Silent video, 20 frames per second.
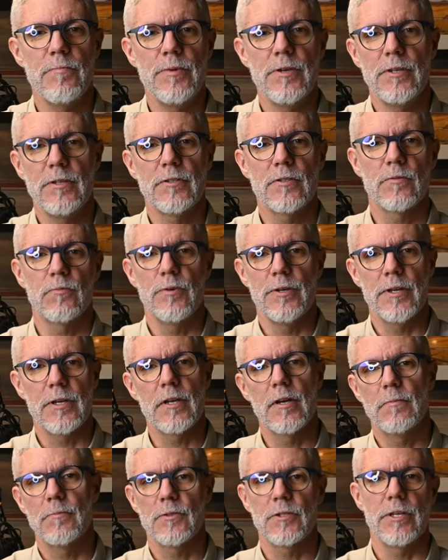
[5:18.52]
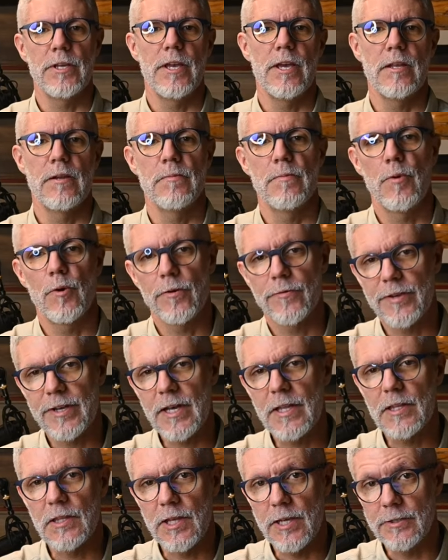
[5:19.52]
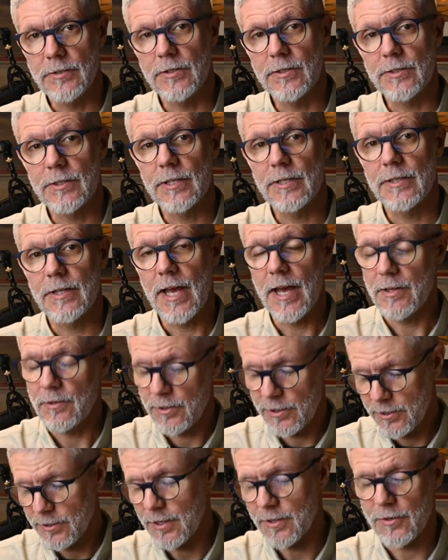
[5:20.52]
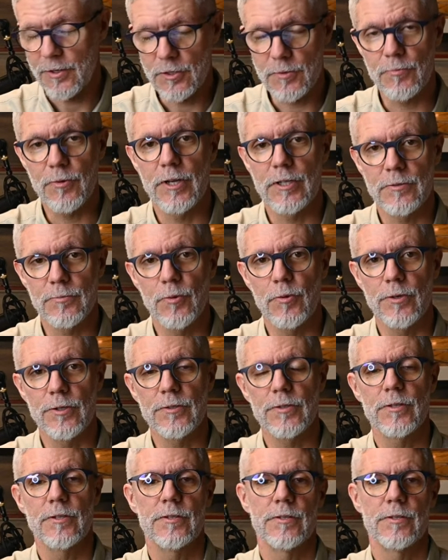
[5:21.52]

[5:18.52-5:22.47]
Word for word: beast when it comes to anamorphic lenses, at least at this price point.